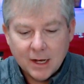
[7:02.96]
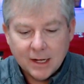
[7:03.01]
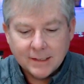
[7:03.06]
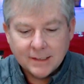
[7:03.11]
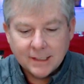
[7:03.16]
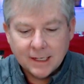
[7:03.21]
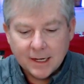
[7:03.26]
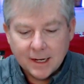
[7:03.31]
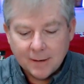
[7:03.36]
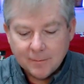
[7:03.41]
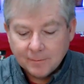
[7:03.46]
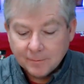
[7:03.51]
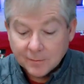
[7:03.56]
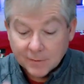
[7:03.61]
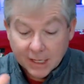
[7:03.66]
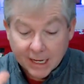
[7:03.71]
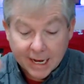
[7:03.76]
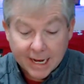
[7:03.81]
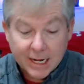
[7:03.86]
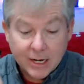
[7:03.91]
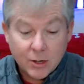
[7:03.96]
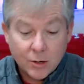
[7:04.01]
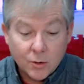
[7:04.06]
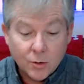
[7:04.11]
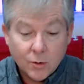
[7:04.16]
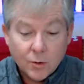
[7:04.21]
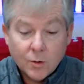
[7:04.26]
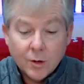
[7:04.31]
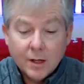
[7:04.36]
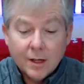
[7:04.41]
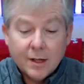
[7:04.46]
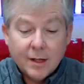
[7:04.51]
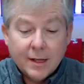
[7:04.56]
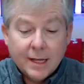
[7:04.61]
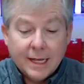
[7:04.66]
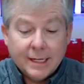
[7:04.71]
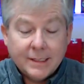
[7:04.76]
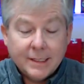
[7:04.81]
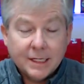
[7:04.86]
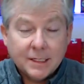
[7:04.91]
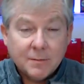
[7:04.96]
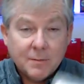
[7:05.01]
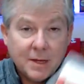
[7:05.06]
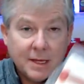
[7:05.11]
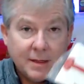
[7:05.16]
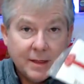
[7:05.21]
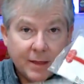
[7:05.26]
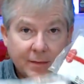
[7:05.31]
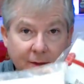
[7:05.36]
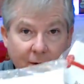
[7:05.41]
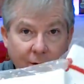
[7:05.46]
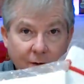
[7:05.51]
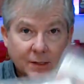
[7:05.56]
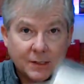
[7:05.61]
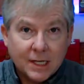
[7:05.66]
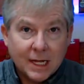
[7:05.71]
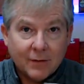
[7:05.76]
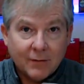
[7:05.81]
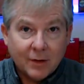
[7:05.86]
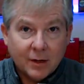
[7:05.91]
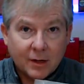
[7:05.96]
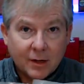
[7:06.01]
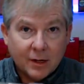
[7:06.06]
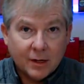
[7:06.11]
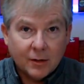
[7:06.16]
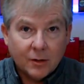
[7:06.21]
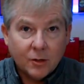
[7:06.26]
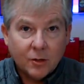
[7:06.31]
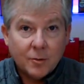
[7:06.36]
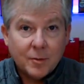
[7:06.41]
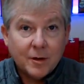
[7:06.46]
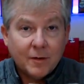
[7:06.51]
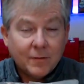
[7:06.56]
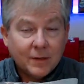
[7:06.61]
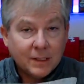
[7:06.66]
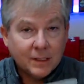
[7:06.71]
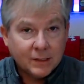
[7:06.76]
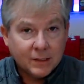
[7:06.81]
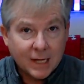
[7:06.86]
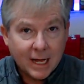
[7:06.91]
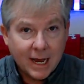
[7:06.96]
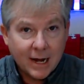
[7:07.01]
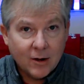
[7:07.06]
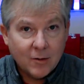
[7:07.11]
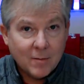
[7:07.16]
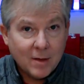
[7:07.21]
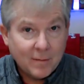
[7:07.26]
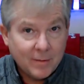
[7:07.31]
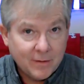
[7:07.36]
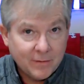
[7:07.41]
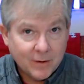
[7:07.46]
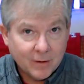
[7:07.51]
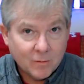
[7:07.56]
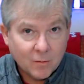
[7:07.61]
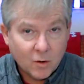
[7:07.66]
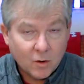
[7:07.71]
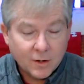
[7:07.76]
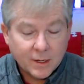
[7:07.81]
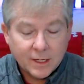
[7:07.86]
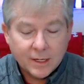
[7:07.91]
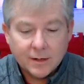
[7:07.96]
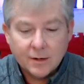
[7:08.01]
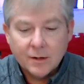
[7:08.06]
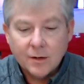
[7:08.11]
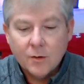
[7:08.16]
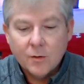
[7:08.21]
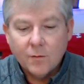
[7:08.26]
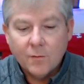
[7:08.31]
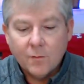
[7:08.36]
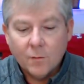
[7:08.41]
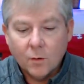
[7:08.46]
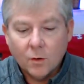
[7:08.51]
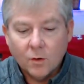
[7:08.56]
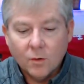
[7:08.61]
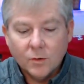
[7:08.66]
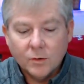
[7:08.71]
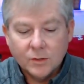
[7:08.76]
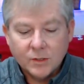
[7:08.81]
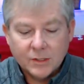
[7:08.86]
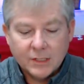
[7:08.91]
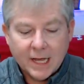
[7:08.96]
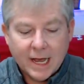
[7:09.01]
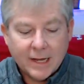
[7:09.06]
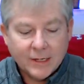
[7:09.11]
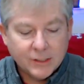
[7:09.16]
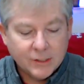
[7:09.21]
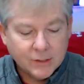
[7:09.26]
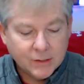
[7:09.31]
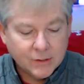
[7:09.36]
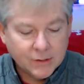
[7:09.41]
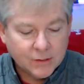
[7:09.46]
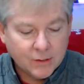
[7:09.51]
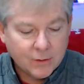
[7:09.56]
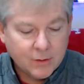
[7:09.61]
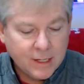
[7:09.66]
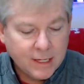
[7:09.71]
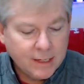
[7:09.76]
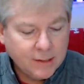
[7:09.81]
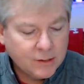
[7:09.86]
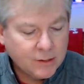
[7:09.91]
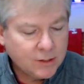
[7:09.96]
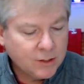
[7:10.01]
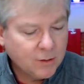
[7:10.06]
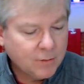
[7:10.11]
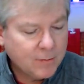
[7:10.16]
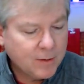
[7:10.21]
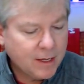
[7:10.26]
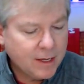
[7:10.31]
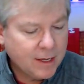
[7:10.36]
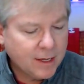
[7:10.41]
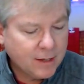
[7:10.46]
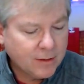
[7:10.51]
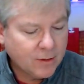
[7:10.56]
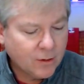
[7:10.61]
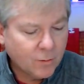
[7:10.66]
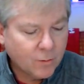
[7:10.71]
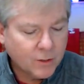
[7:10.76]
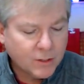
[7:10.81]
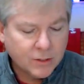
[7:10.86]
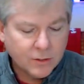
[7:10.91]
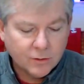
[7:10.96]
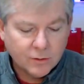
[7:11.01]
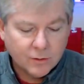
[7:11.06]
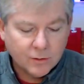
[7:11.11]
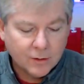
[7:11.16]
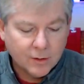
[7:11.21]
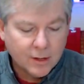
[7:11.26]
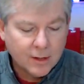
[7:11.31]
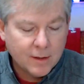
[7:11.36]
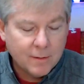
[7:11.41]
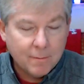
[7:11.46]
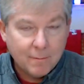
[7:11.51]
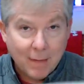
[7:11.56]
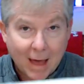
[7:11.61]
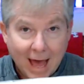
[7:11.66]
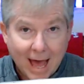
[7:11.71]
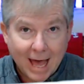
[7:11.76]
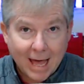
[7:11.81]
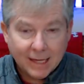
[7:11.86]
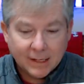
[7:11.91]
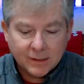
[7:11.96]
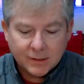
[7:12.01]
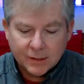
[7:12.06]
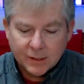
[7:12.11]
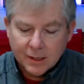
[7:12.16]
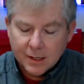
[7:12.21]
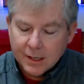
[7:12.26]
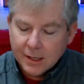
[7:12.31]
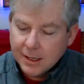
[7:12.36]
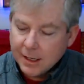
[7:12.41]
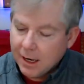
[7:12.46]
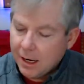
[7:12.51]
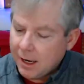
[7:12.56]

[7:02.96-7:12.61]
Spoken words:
But anywho, it does mean that there is kind of a little bit of a desire, maybe even a market for older sashes. And so these still being in the original bags.